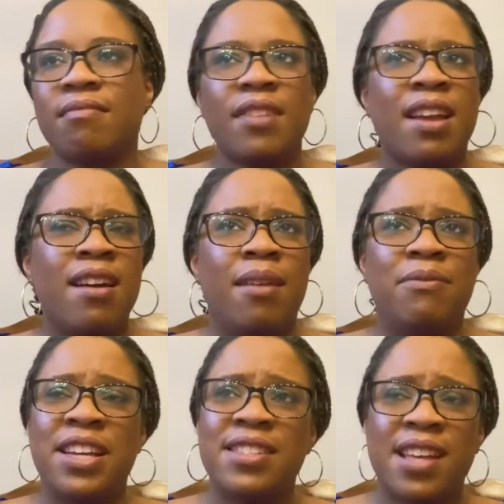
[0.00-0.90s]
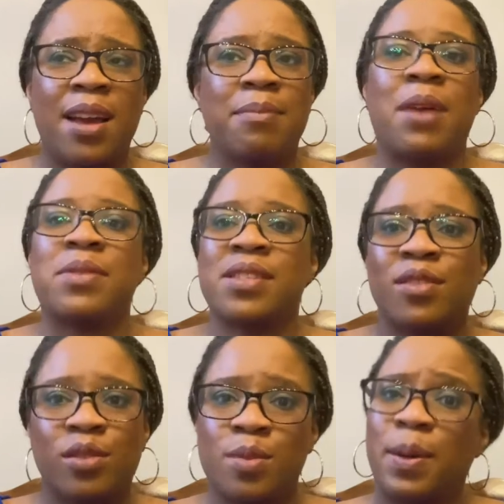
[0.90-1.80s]
FaceTime, that was a
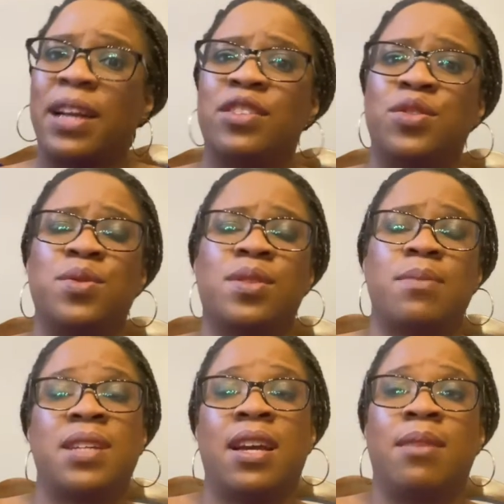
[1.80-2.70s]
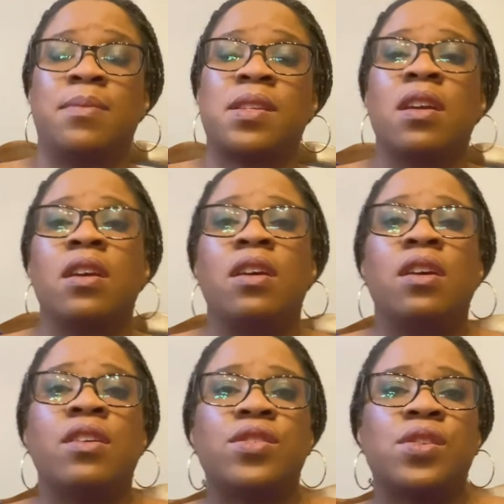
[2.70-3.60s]
little spotty too sometimes.
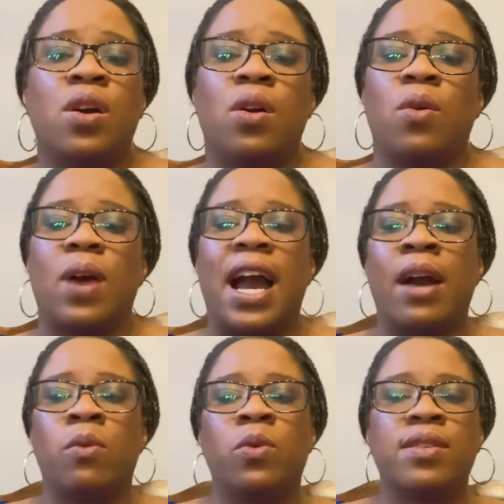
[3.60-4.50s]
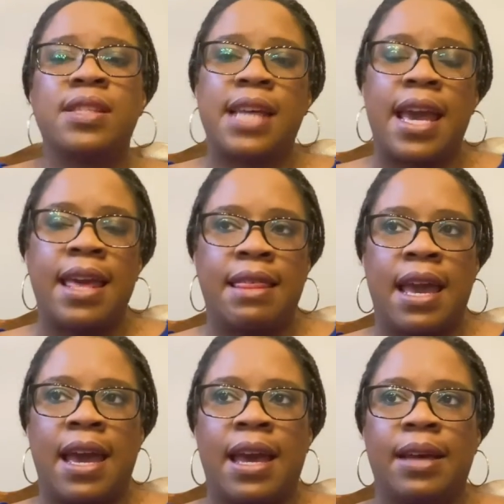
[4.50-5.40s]
So I will say
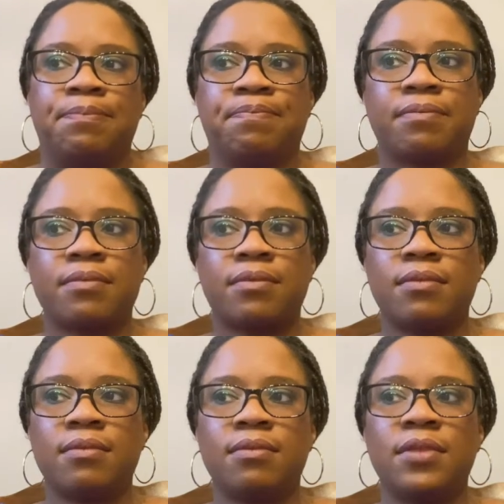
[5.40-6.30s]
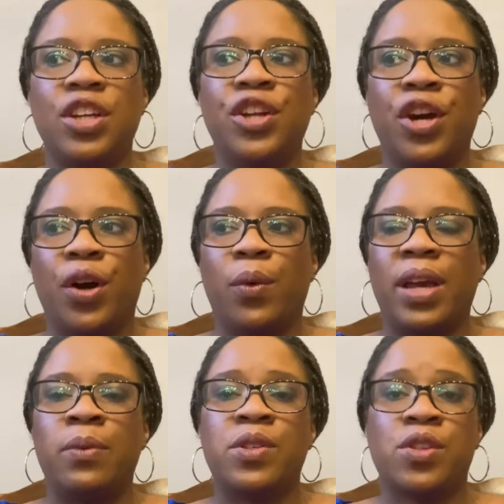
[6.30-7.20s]
that,
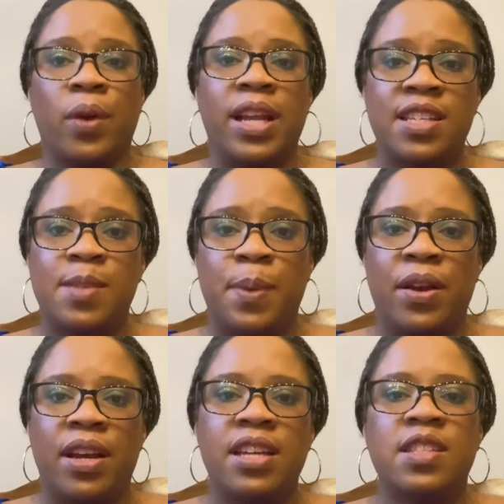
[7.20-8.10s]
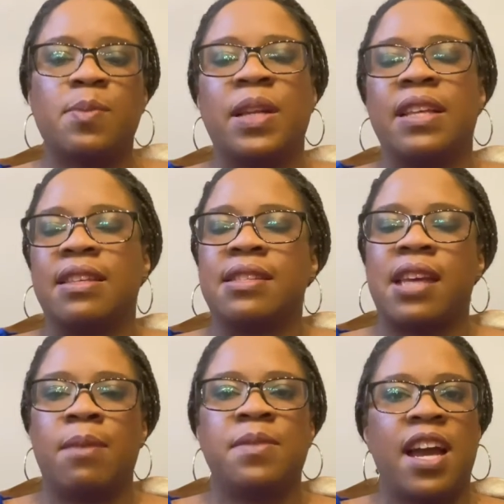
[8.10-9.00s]
it was a great experience, but at the
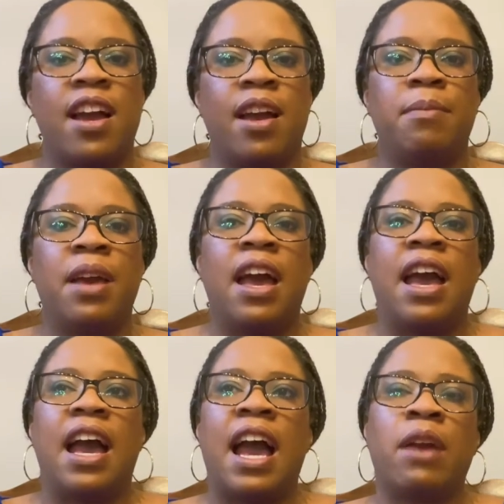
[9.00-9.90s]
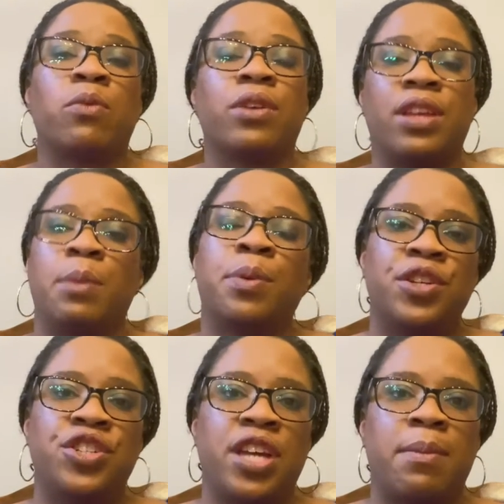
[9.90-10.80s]
same time, I really
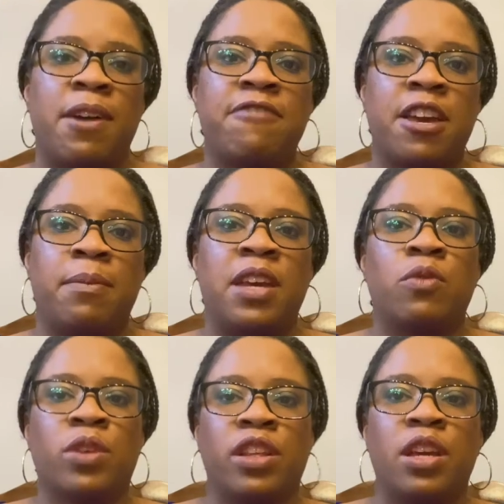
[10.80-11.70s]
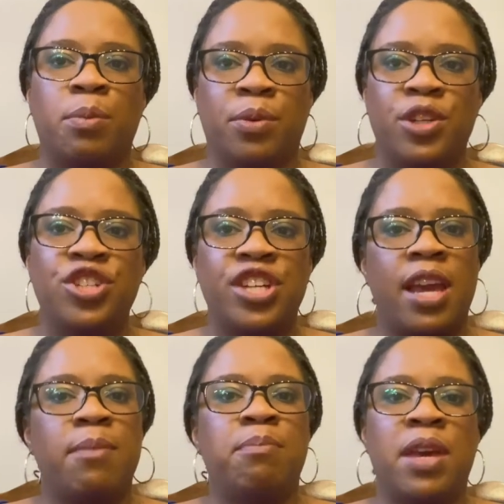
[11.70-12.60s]
appreciate my family and really
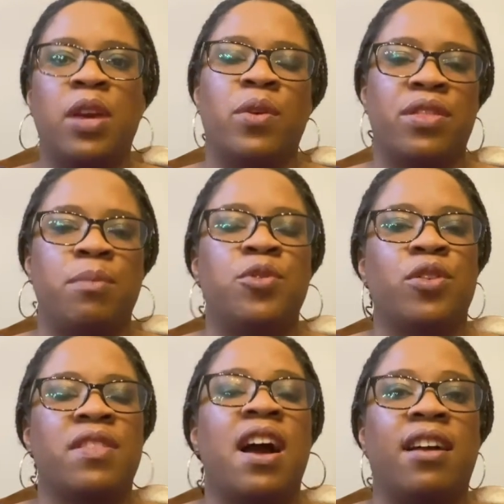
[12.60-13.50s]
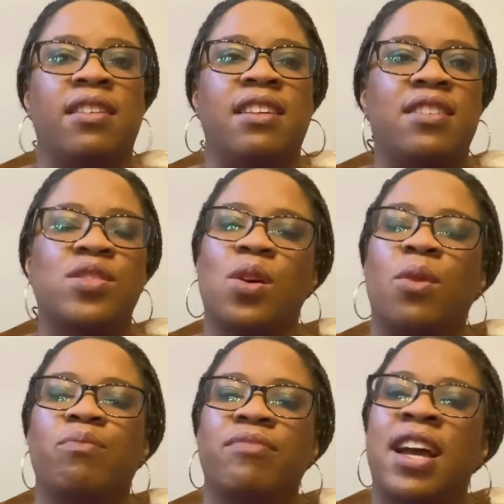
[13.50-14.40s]
appreciate being with them during the holidays.
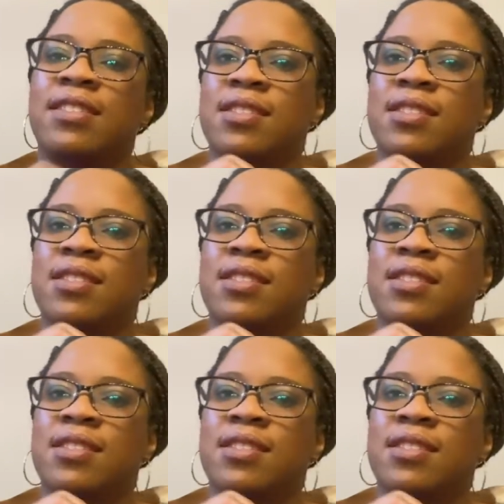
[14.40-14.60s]
So that's